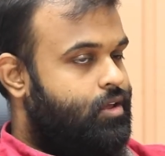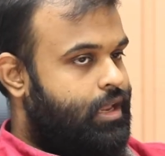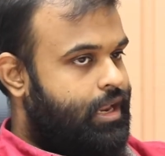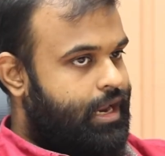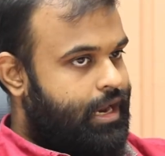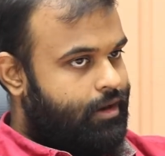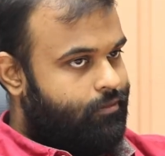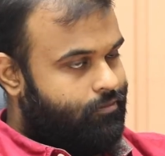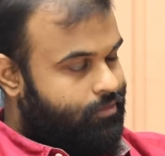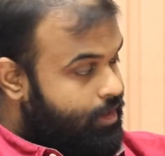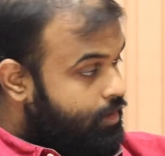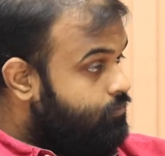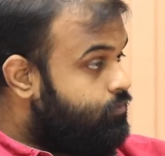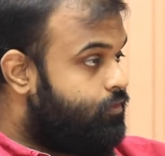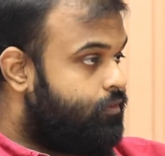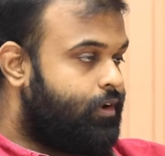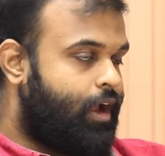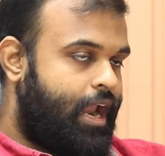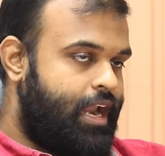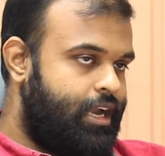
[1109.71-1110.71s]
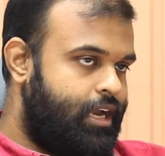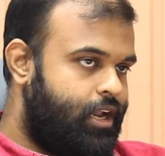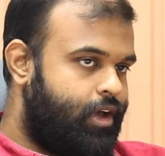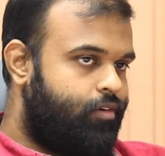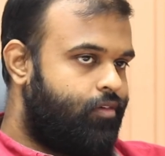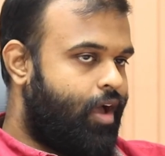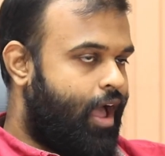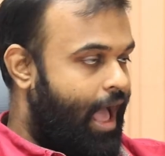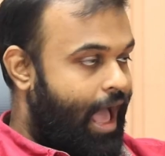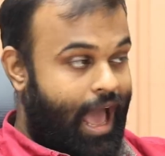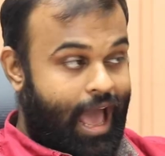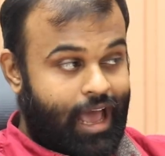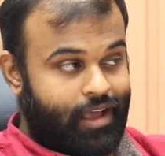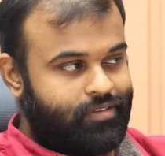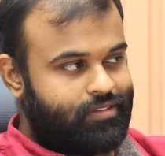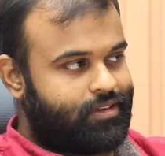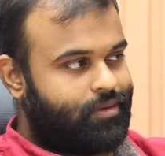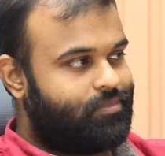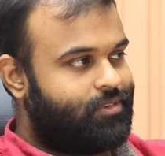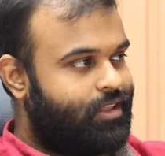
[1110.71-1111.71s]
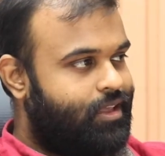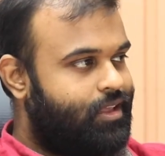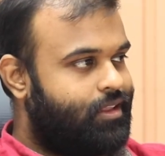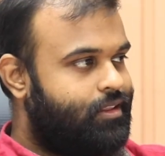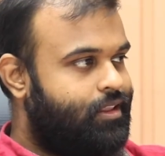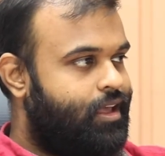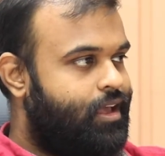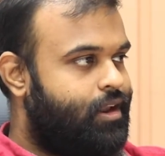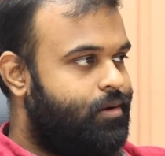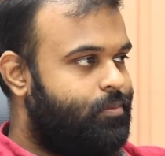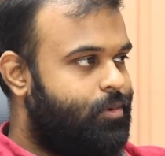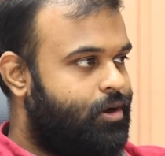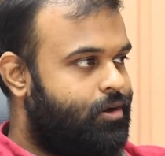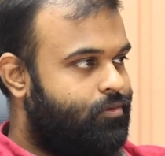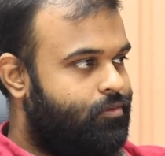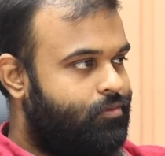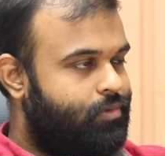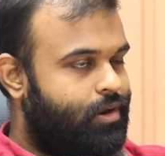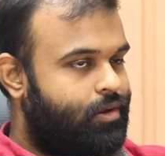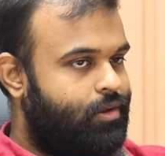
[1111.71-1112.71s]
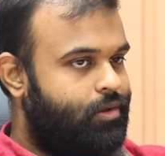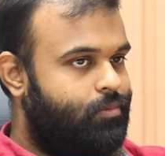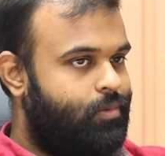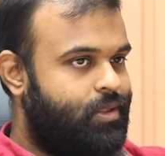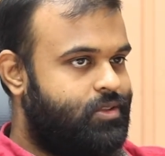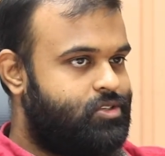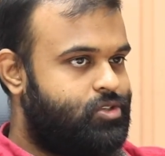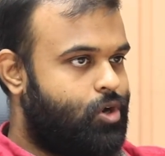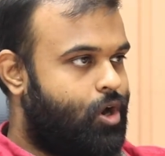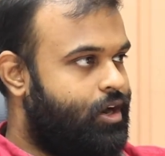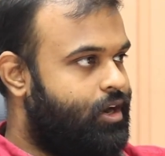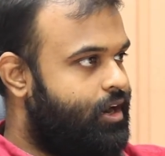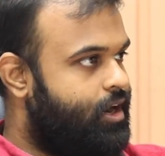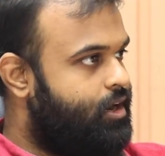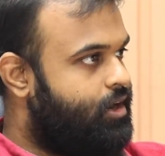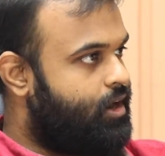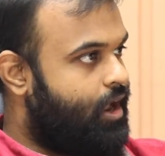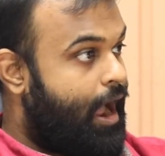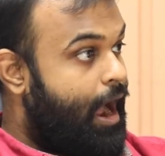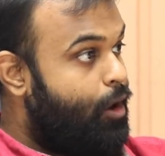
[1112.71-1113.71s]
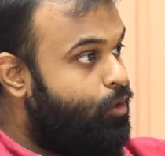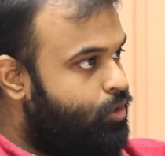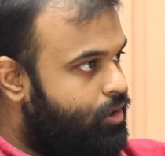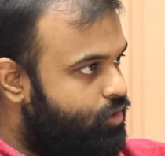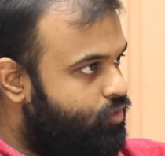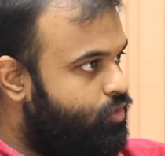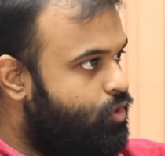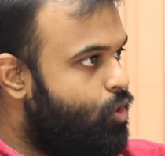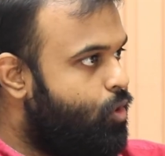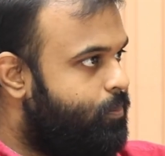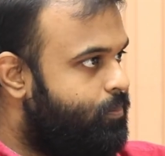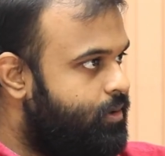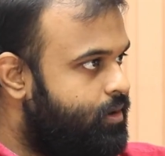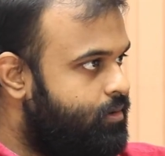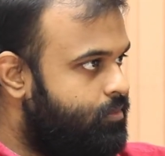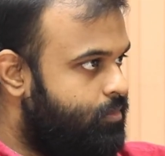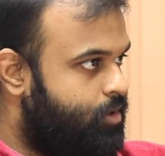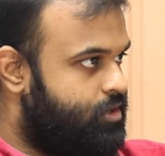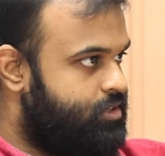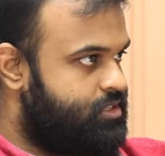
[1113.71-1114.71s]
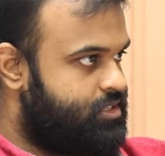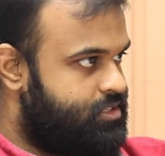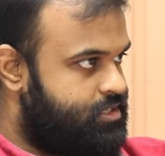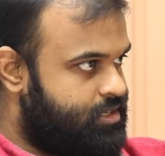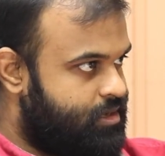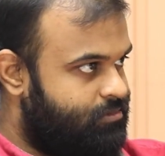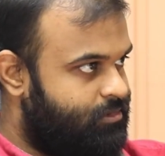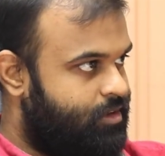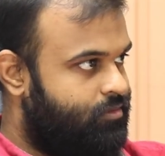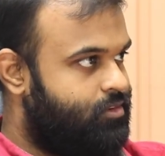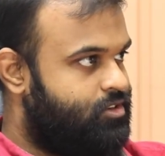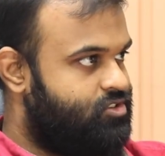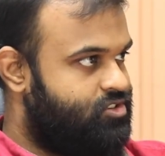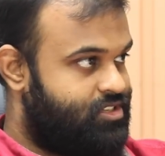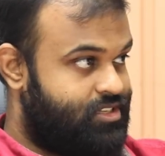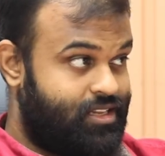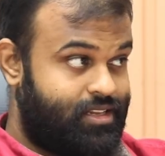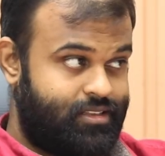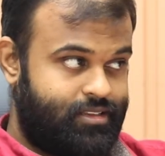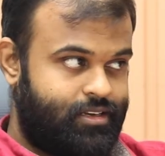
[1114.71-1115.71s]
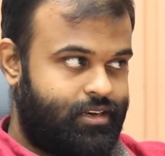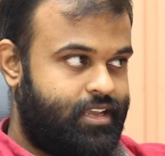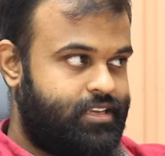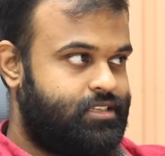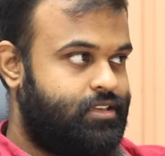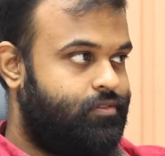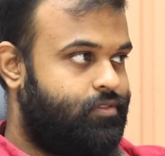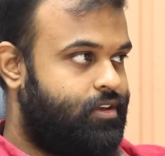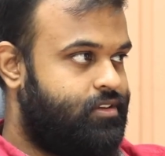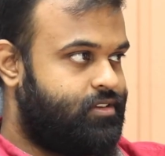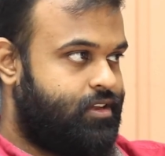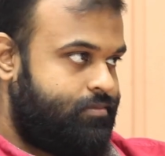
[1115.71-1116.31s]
we've kind of have something there, but it's not yet out in the open because it's something which is still in the testing phase.